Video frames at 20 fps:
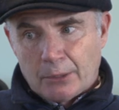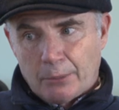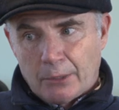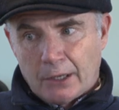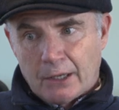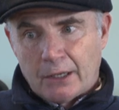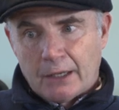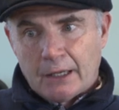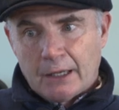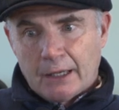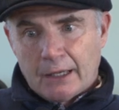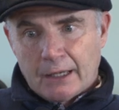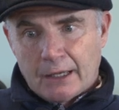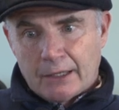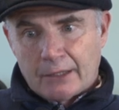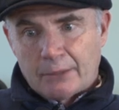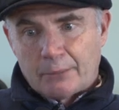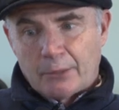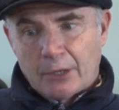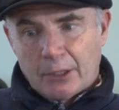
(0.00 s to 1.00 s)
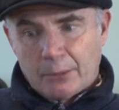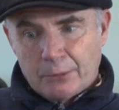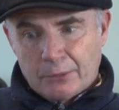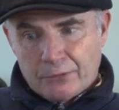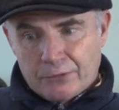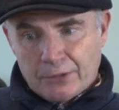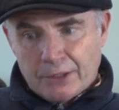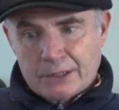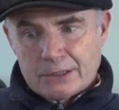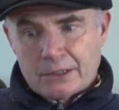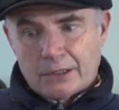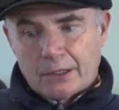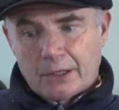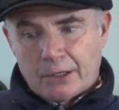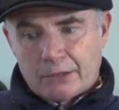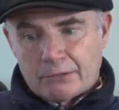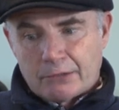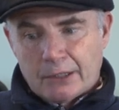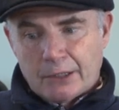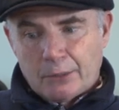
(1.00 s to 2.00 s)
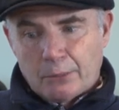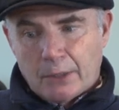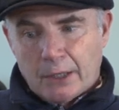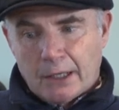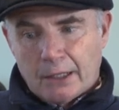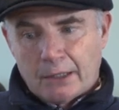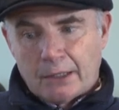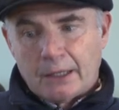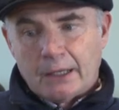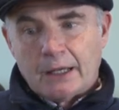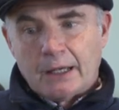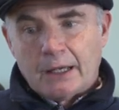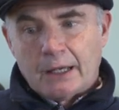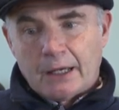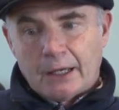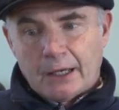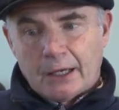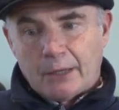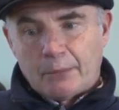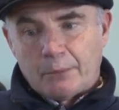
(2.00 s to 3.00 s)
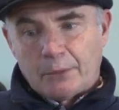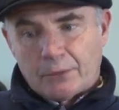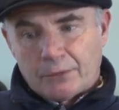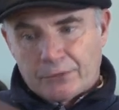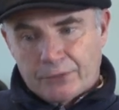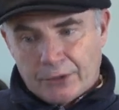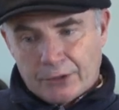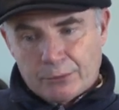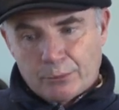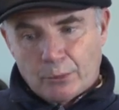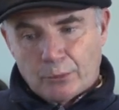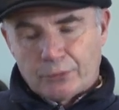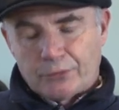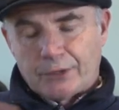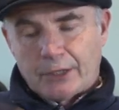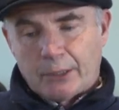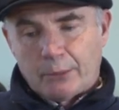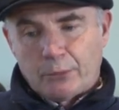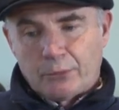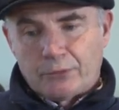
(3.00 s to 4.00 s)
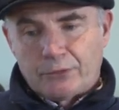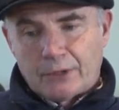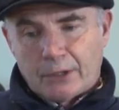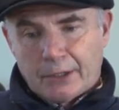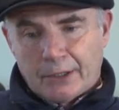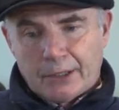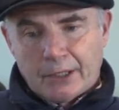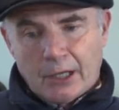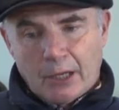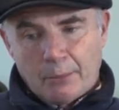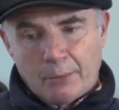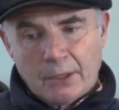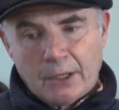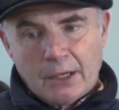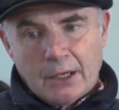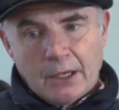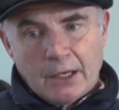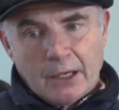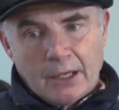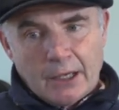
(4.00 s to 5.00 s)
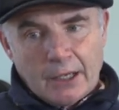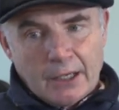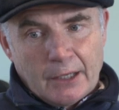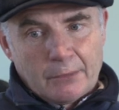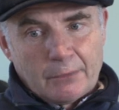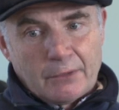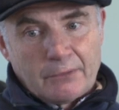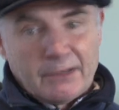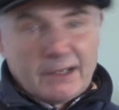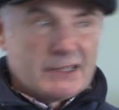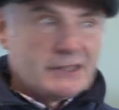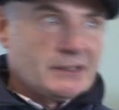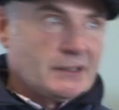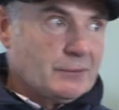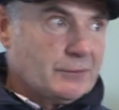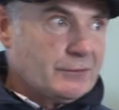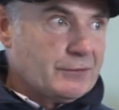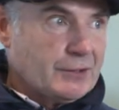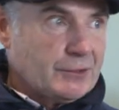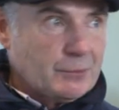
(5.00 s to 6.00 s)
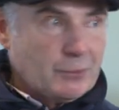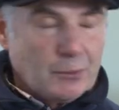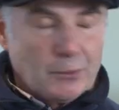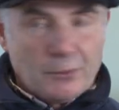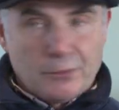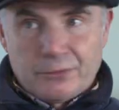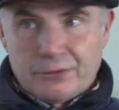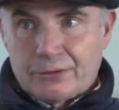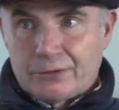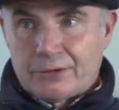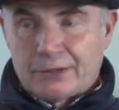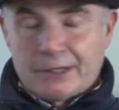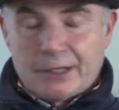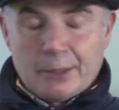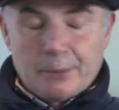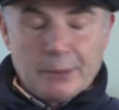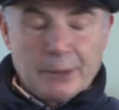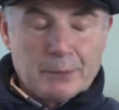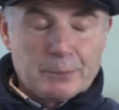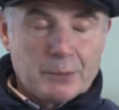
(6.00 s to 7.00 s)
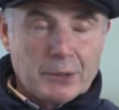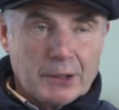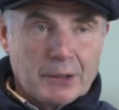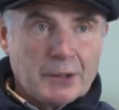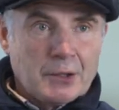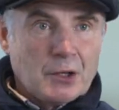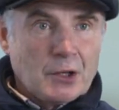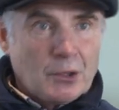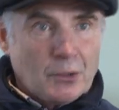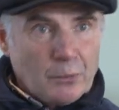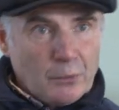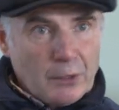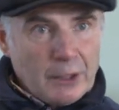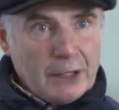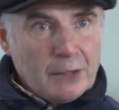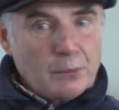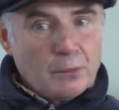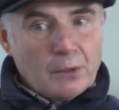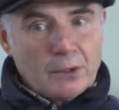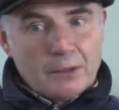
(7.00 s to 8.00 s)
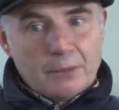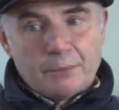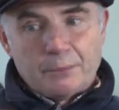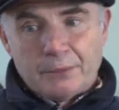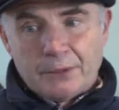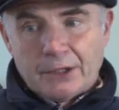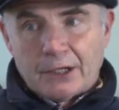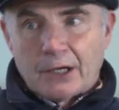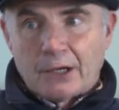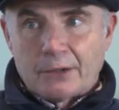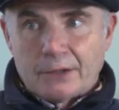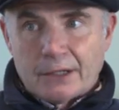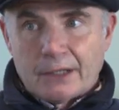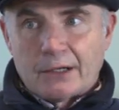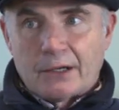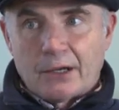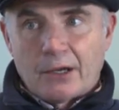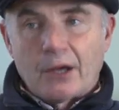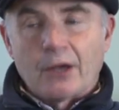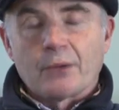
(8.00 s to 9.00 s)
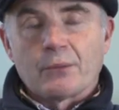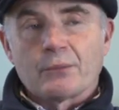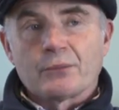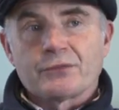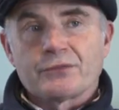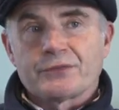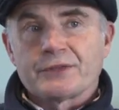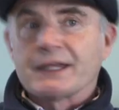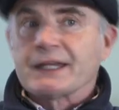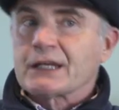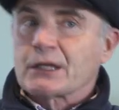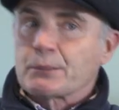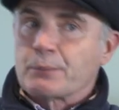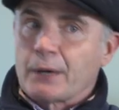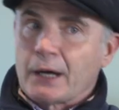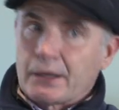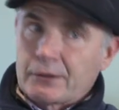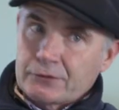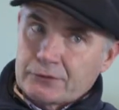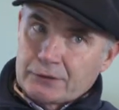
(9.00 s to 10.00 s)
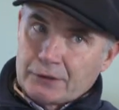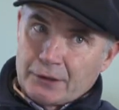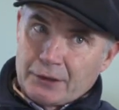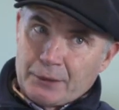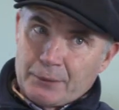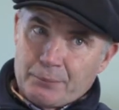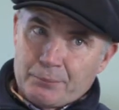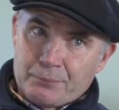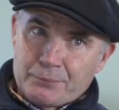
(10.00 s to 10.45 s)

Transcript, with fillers: you, but at the moment, things are going really well. Um, we've got six more stables going up. Um, I've actually got six more horses to come in, but we will, you know, and then I, I think about slowly,